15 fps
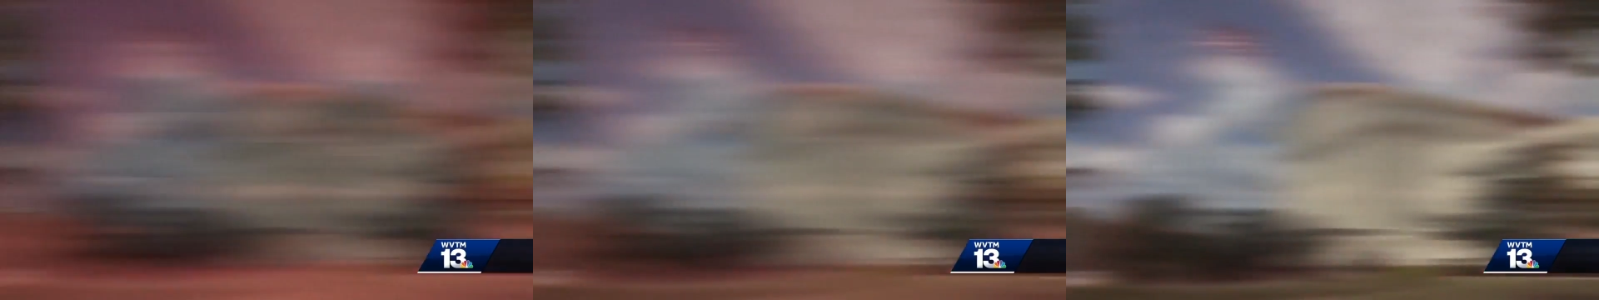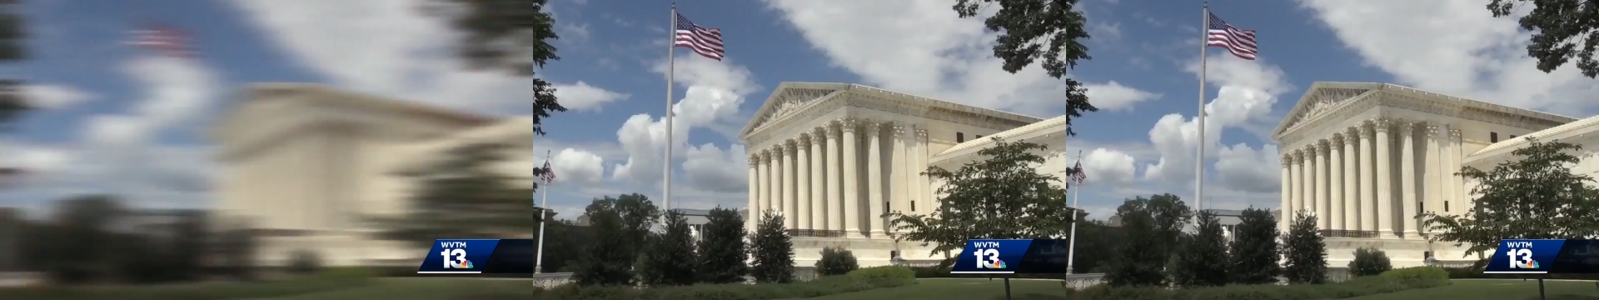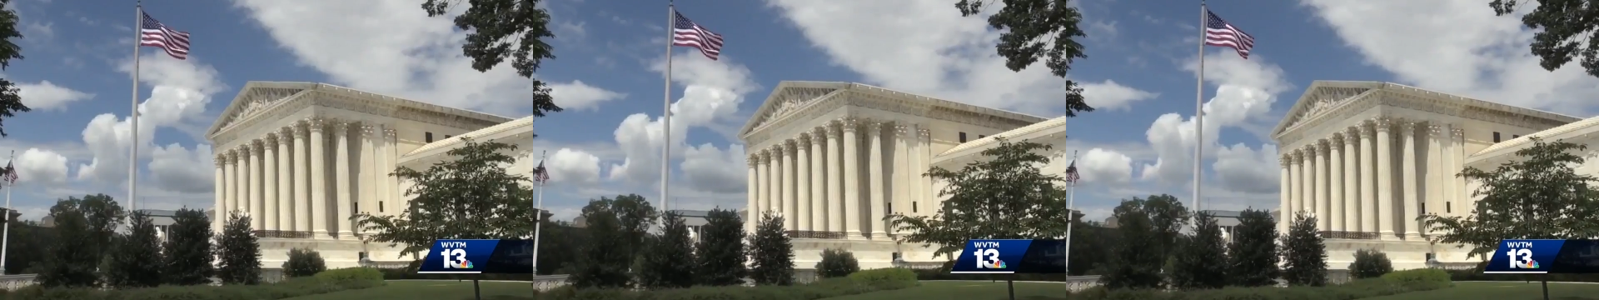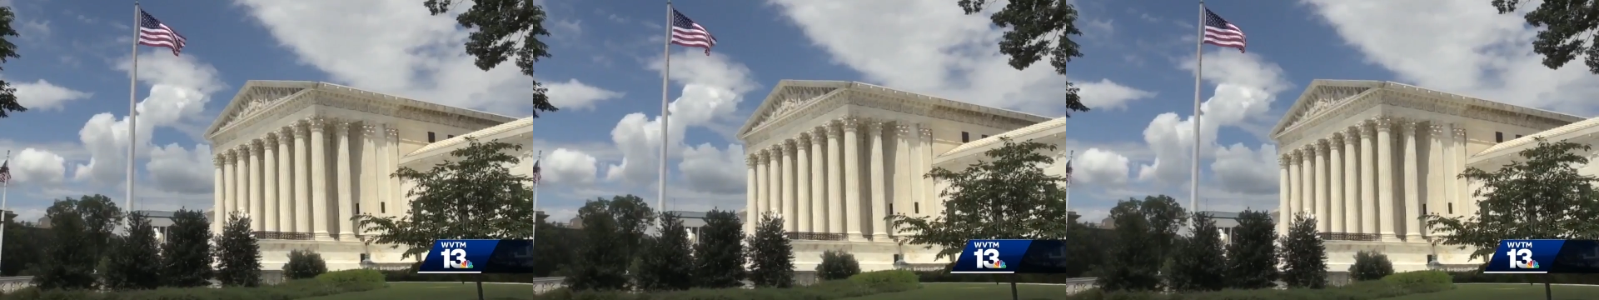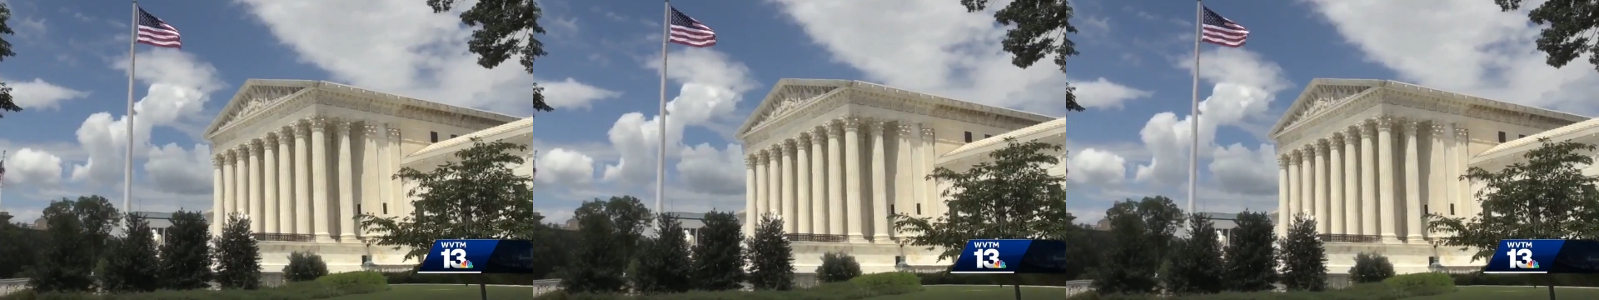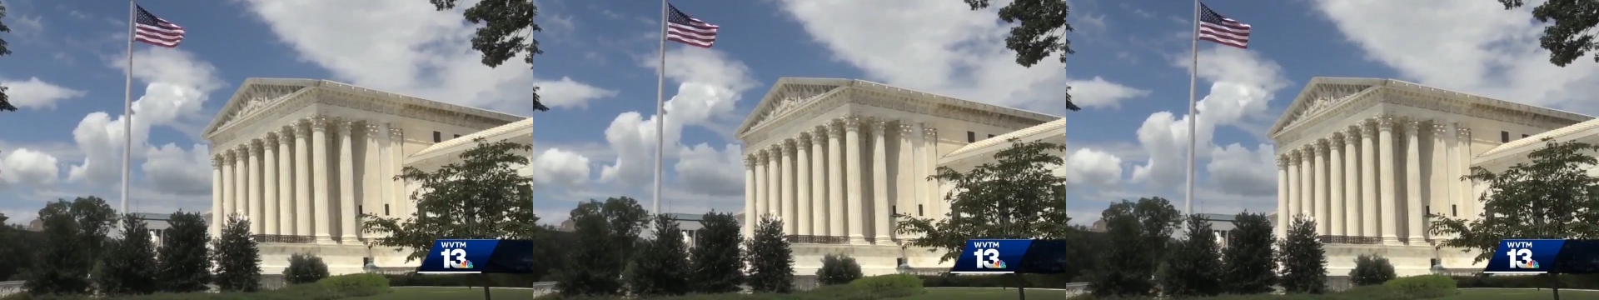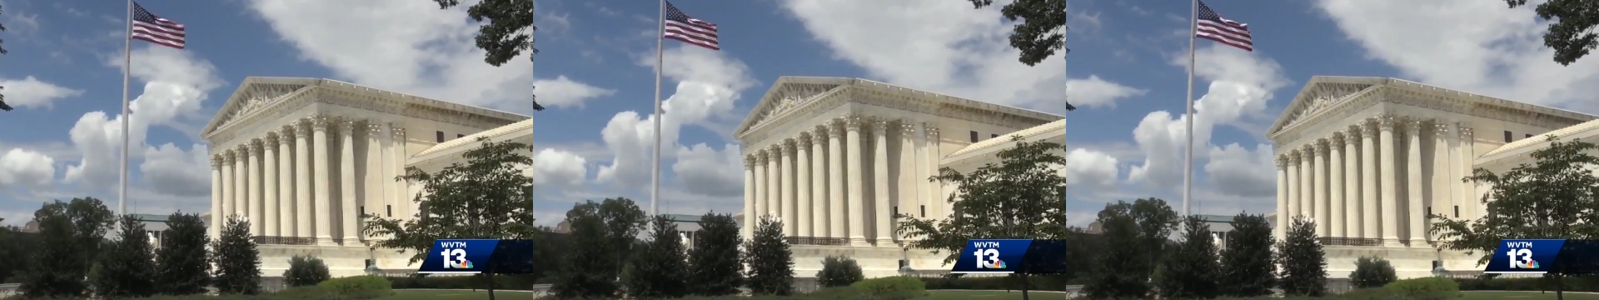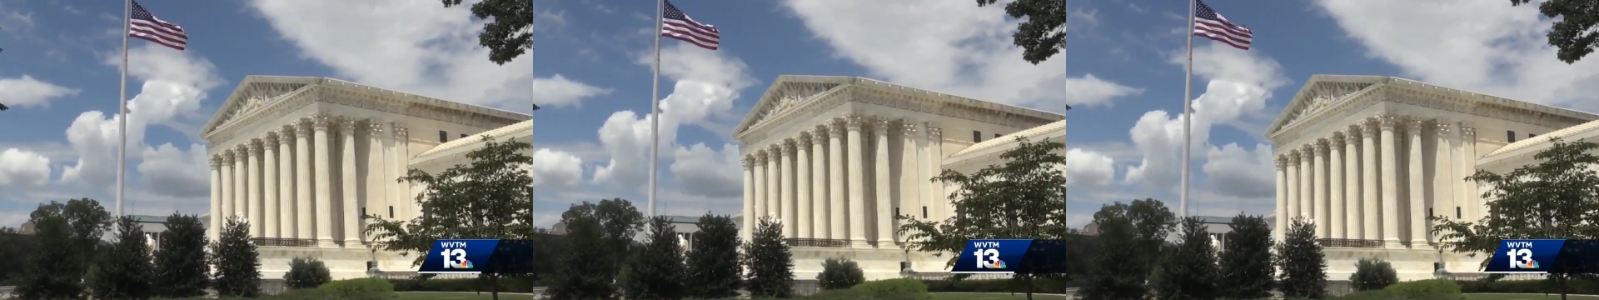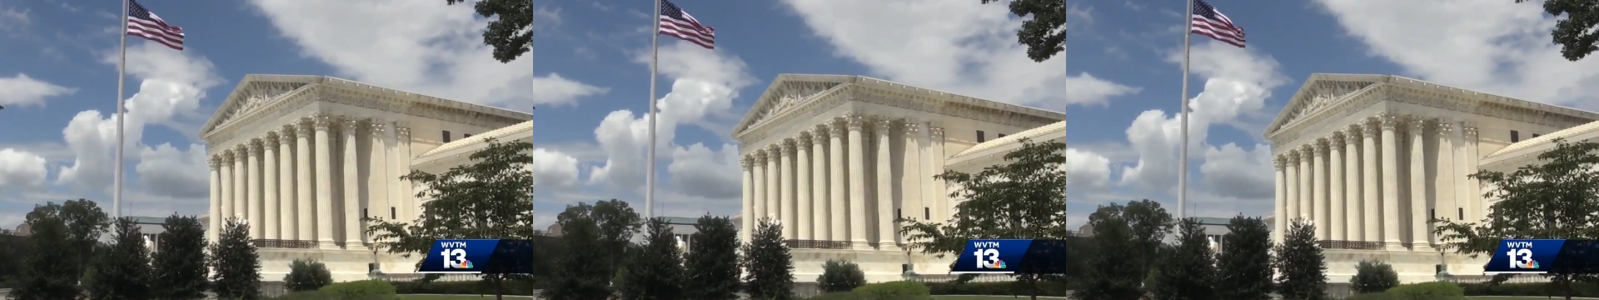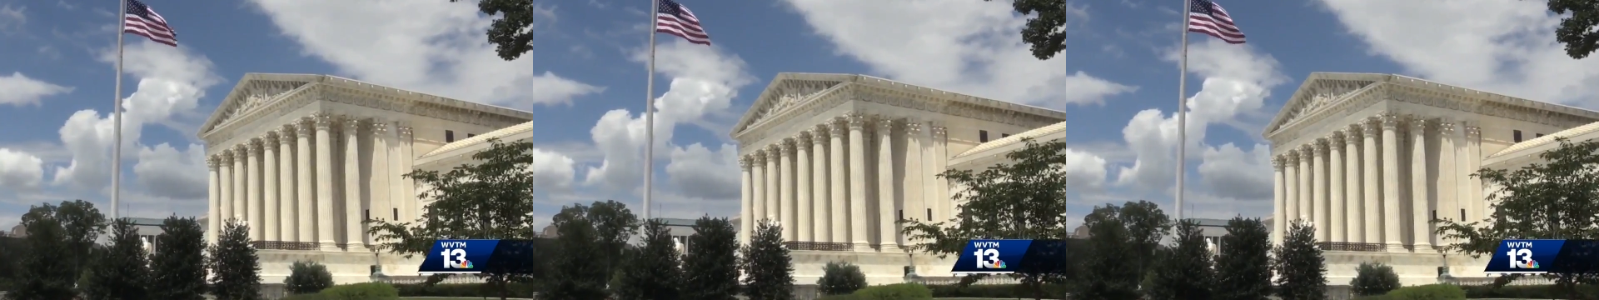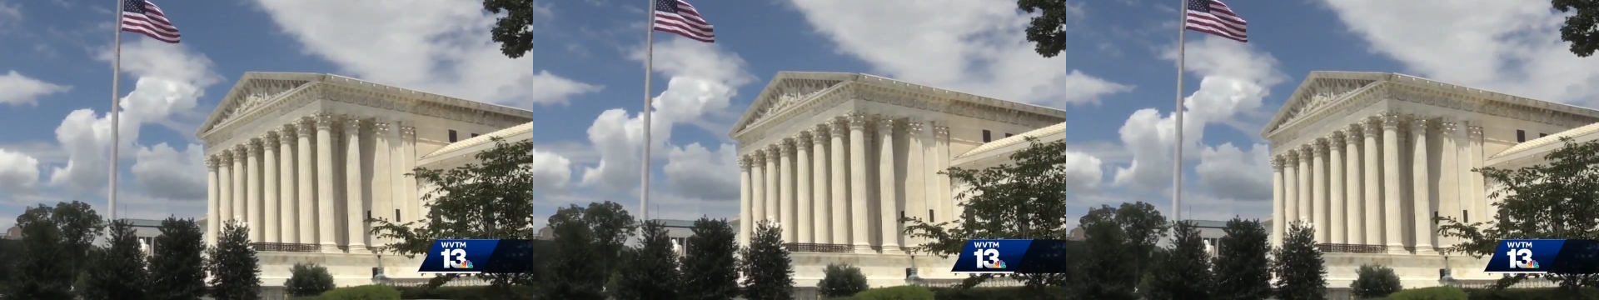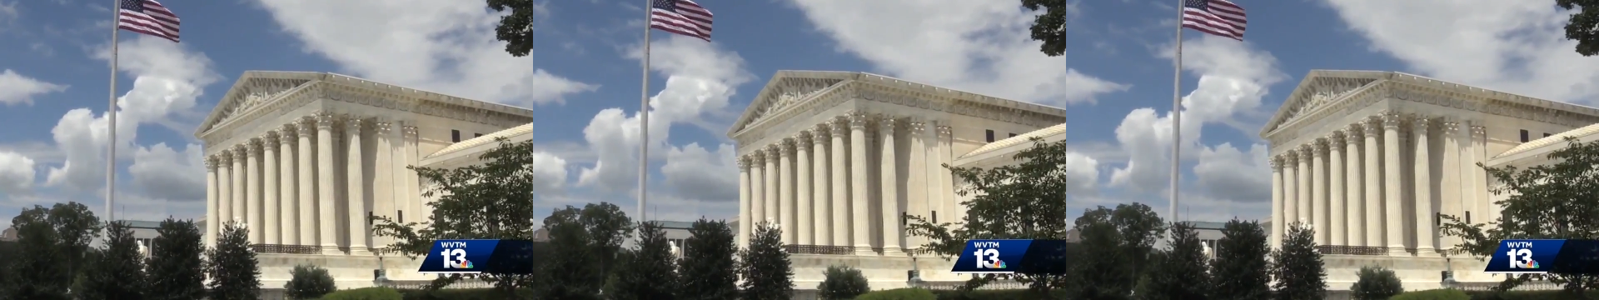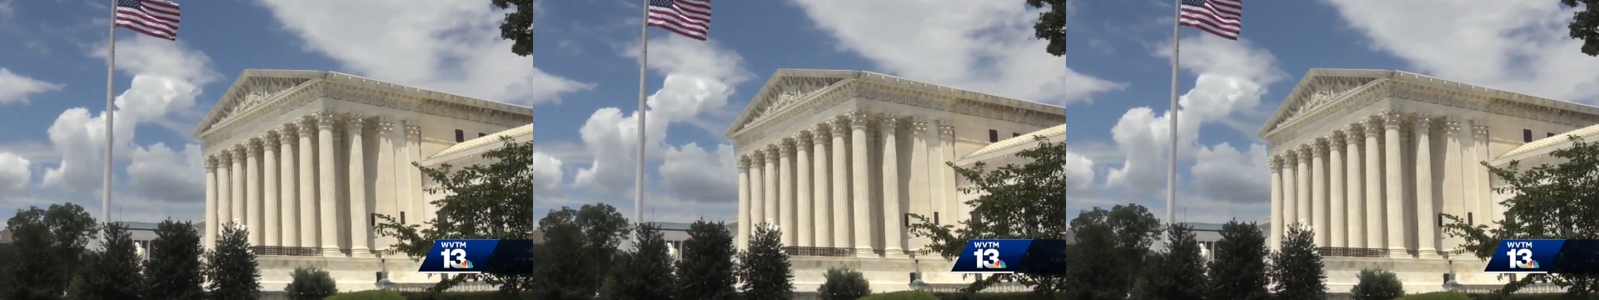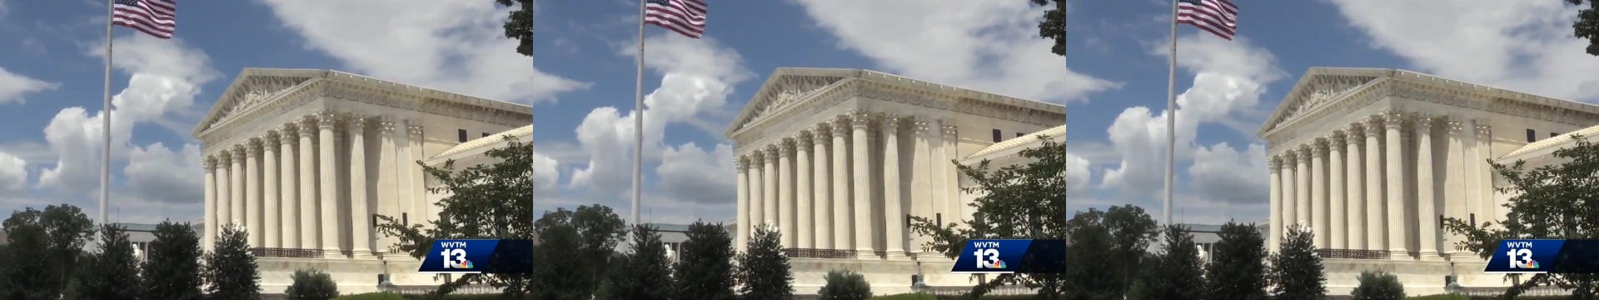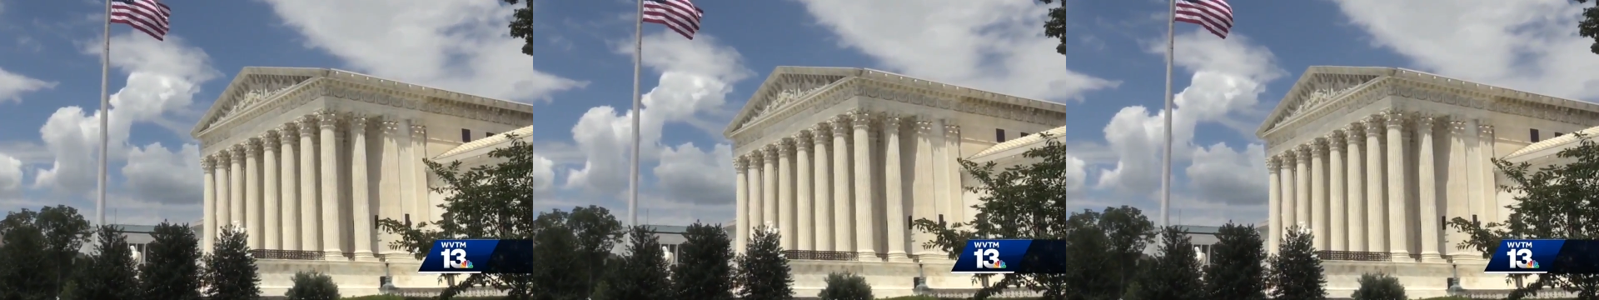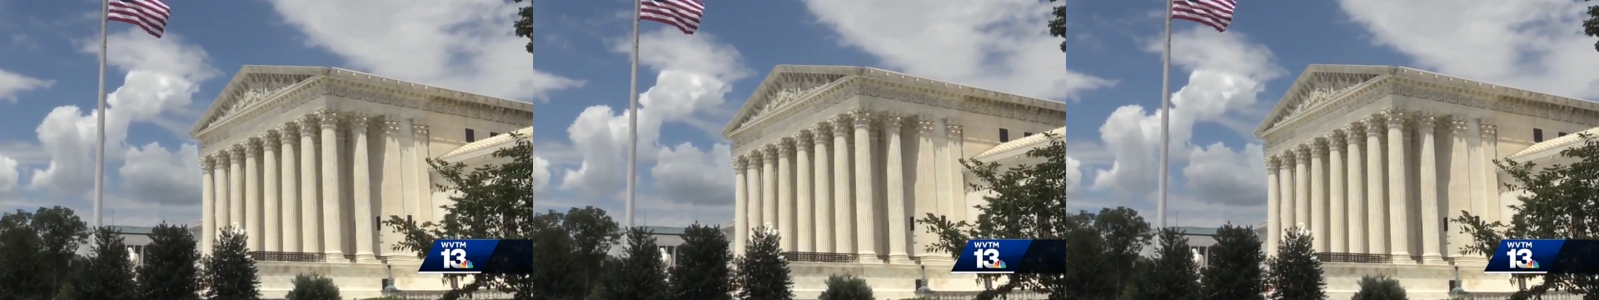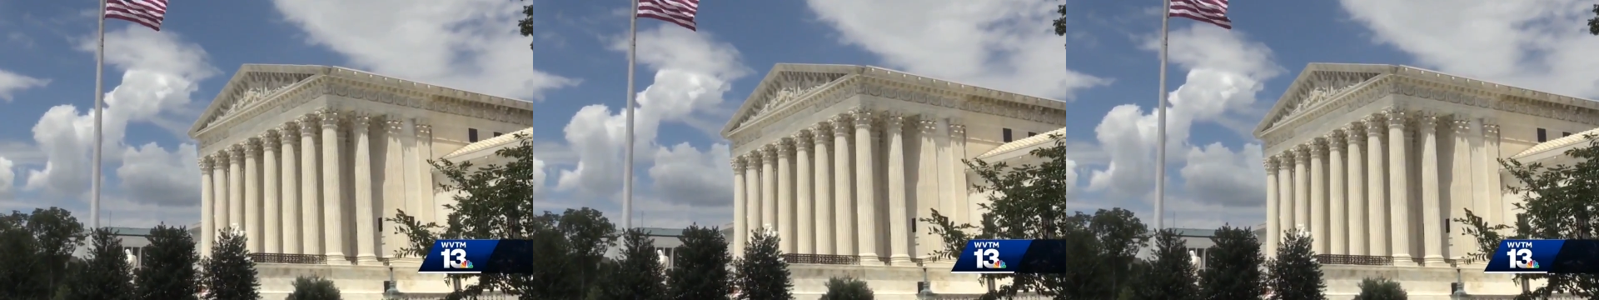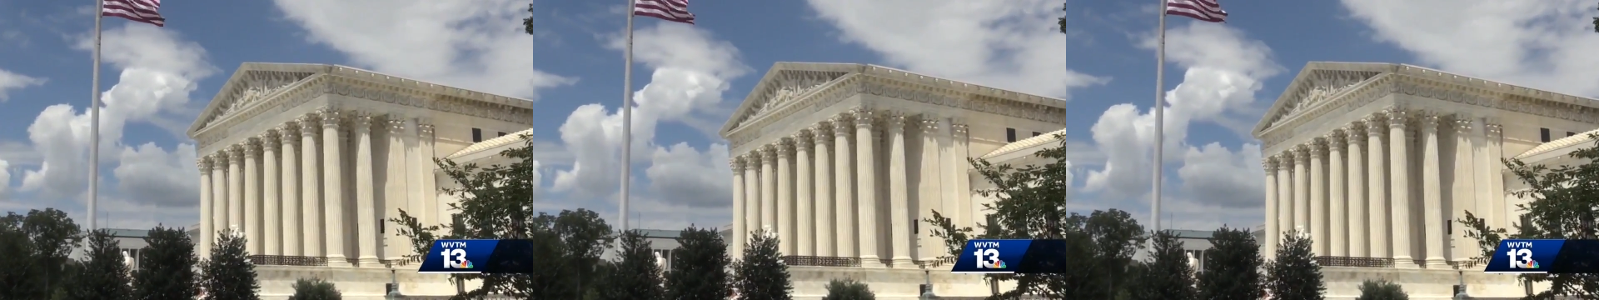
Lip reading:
Nobody's mouth can be seen.